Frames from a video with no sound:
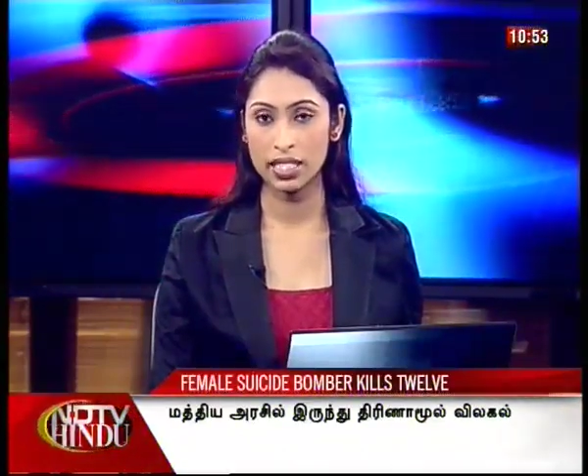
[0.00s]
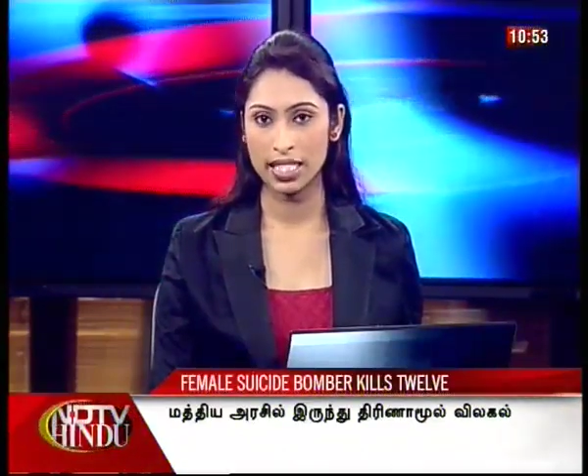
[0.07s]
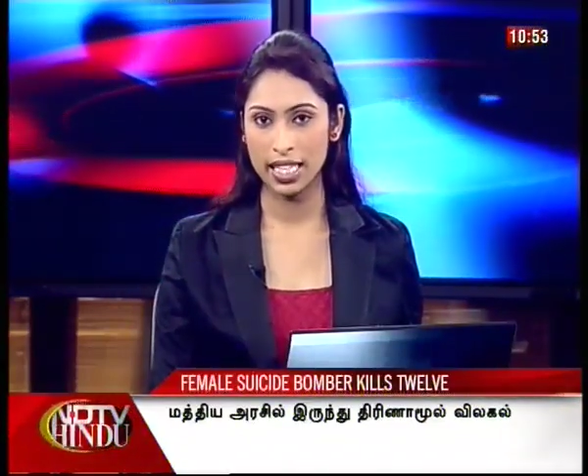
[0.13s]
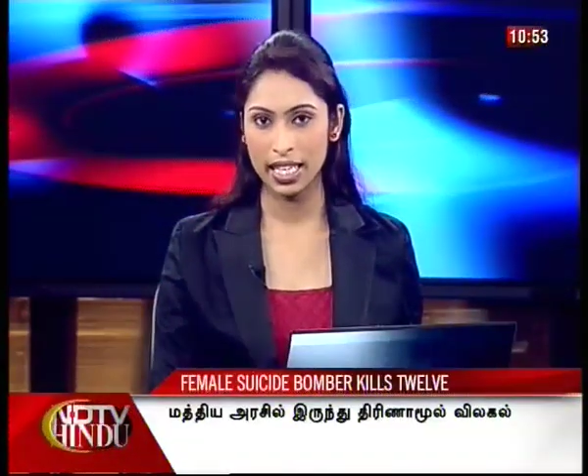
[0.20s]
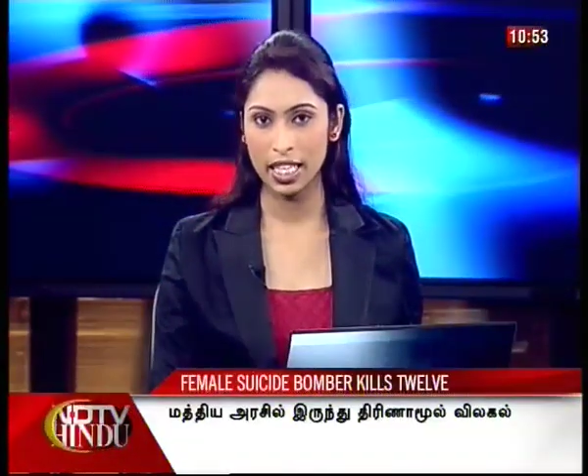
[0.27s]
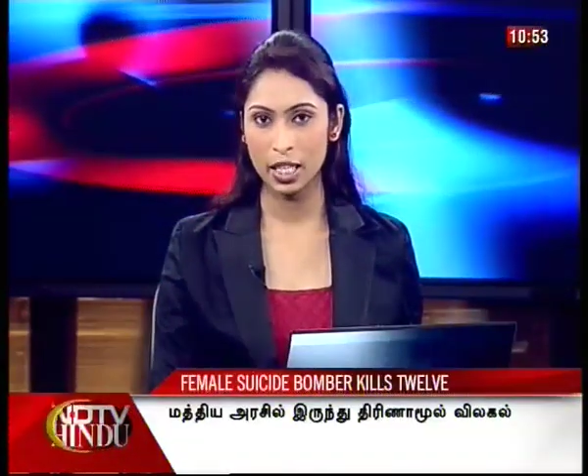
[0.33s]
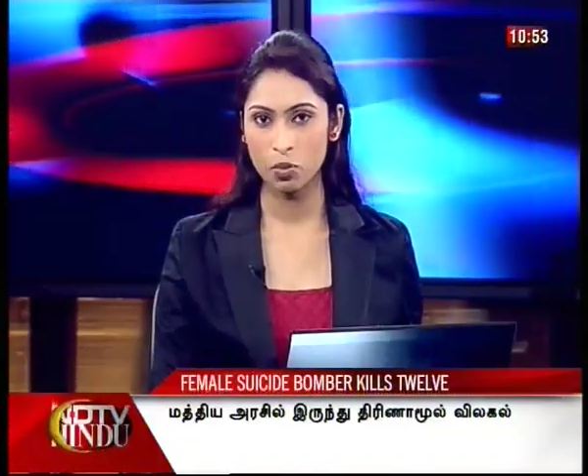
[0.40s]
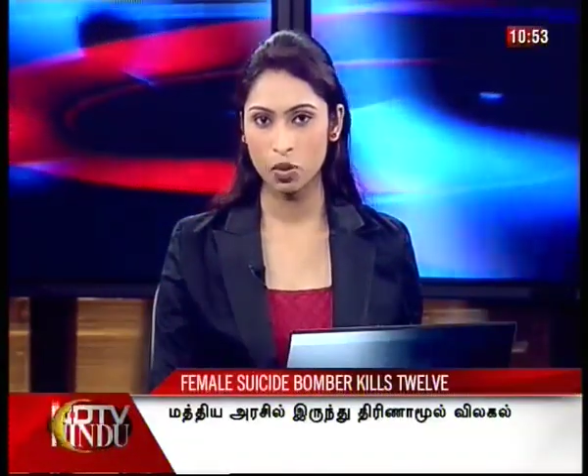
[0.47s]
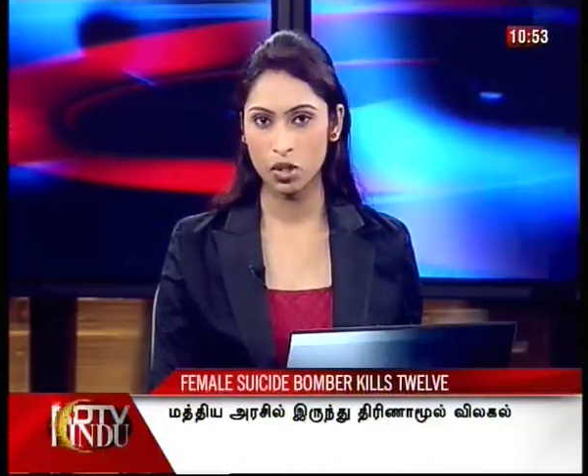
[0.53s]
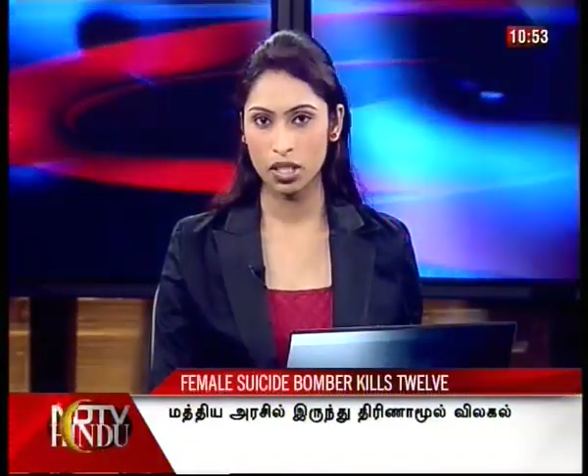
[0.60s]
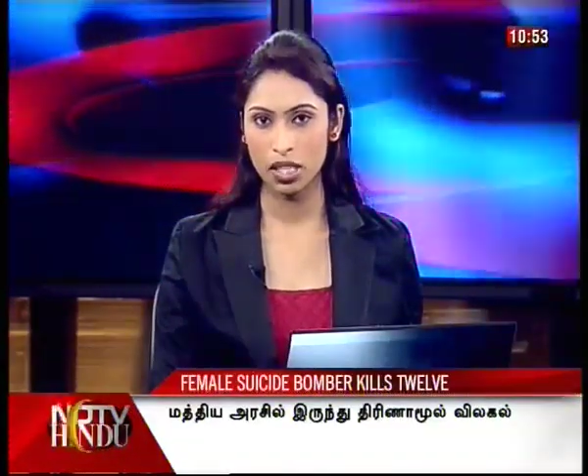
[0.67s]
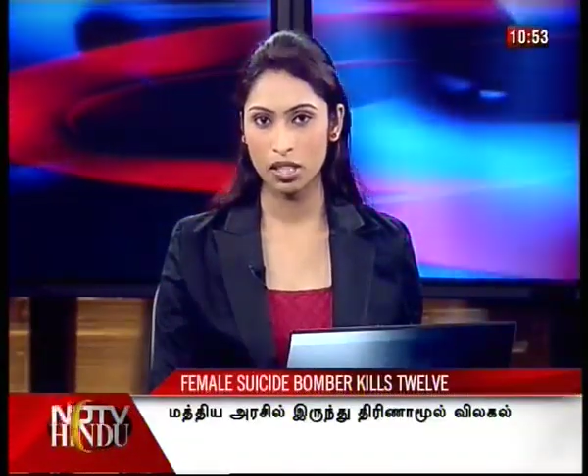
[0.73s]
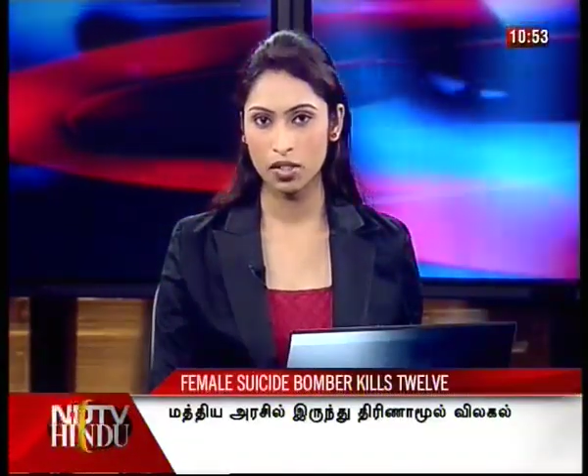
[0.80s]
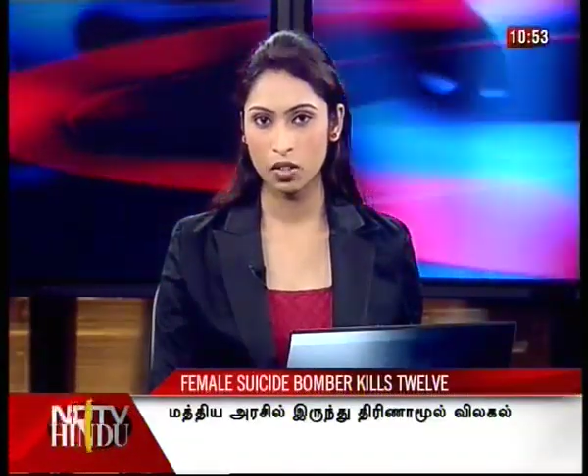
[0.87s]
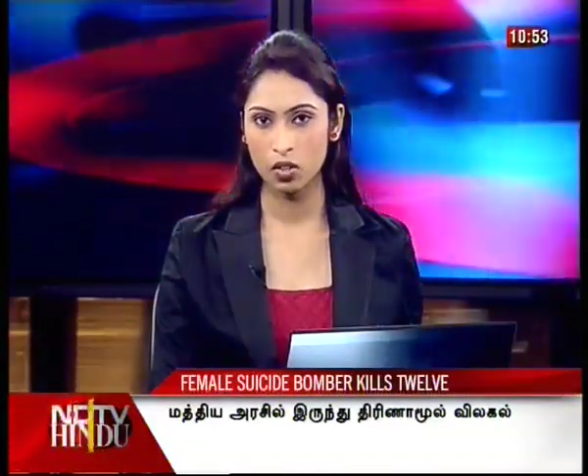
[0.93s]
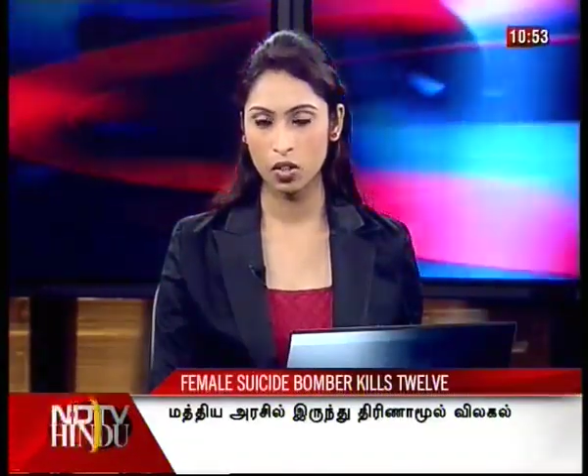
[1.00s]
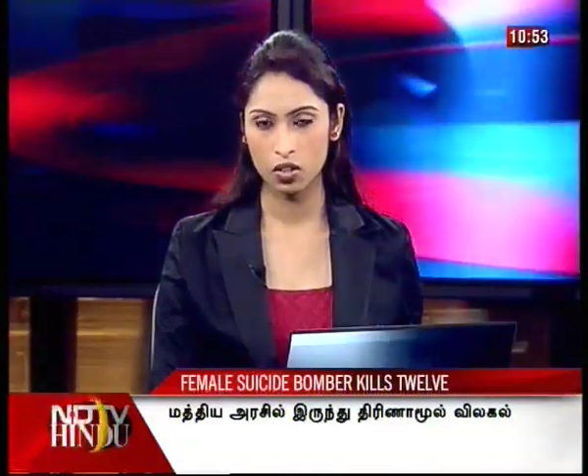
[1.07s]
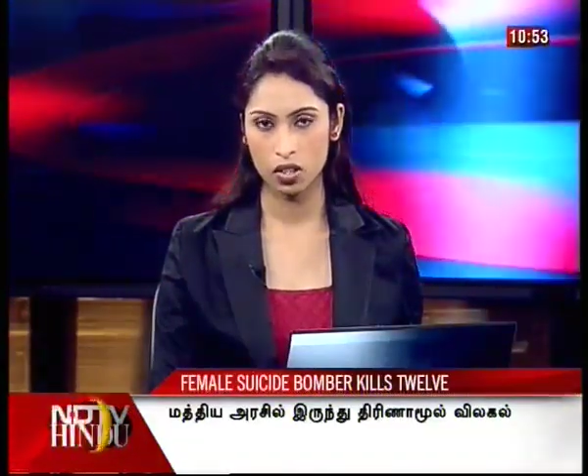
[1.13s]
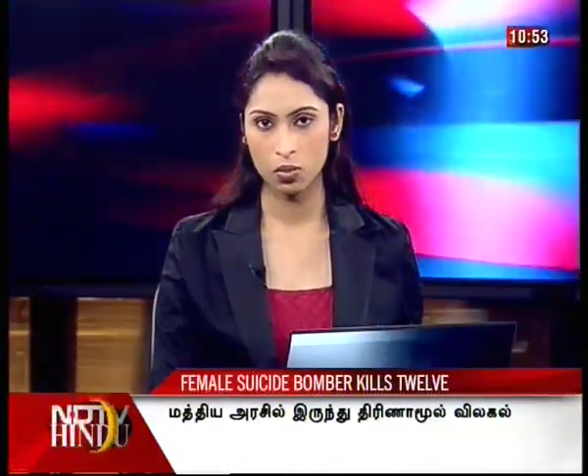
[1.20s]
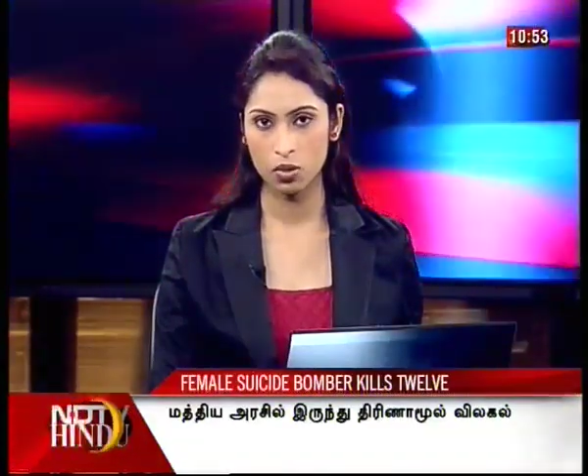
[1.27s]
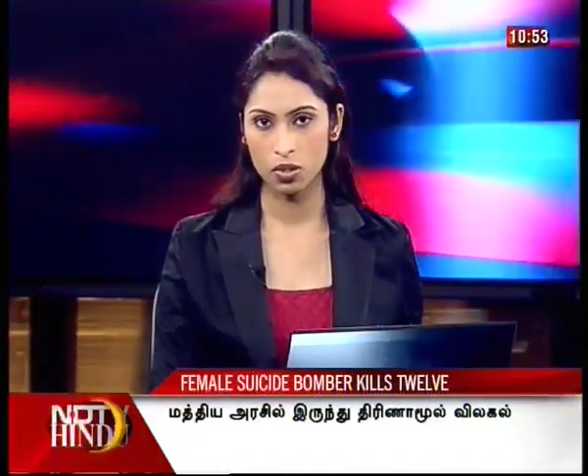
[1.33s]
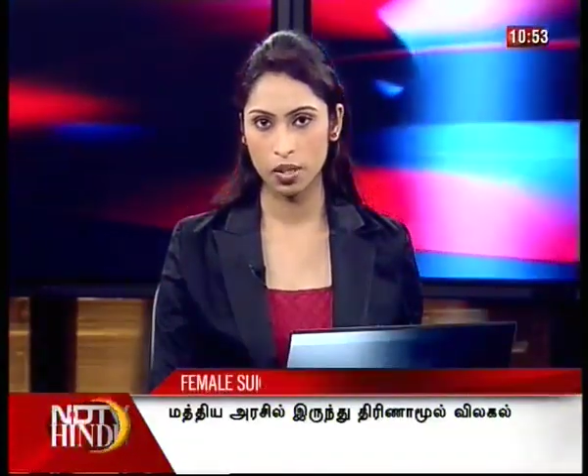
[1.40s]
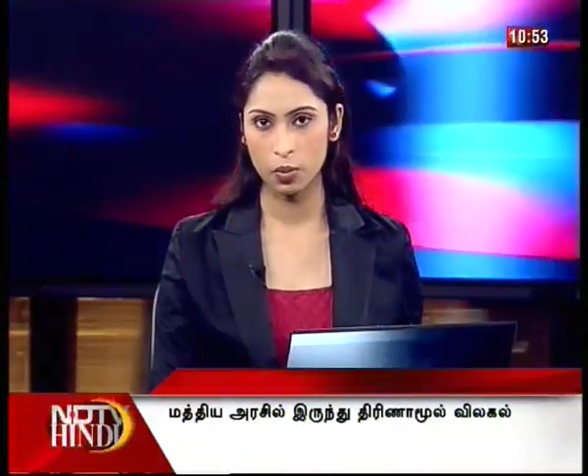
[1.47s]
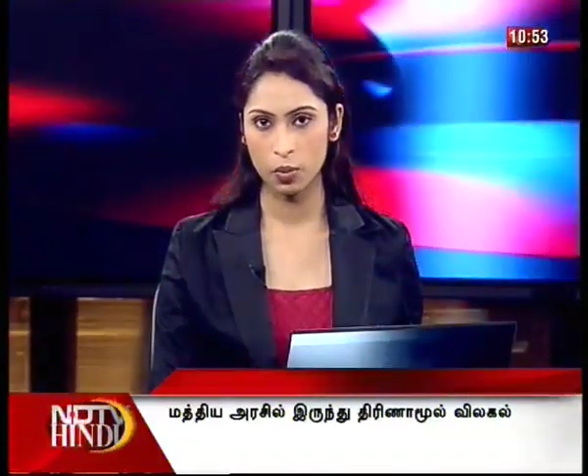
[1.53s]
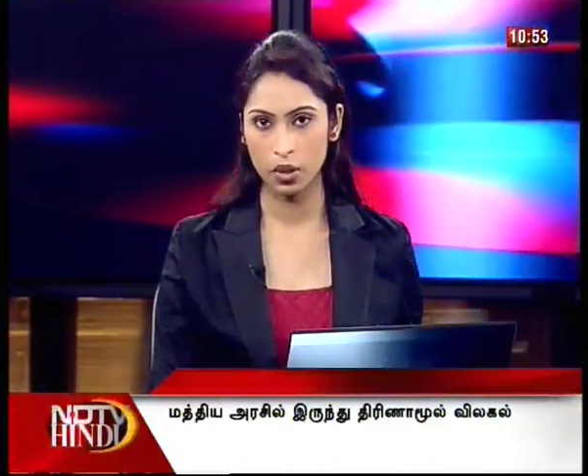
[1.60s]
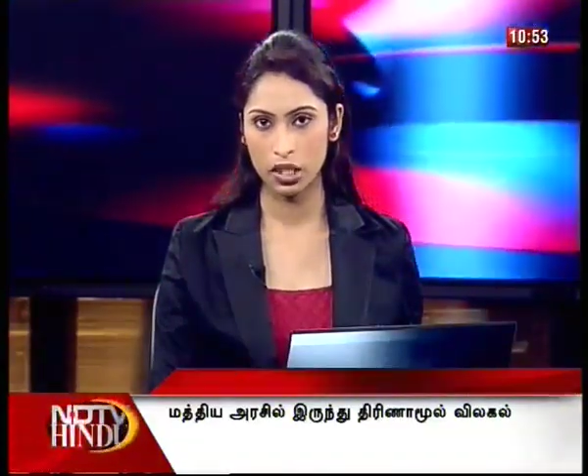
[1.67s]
deadly protests across the Muslim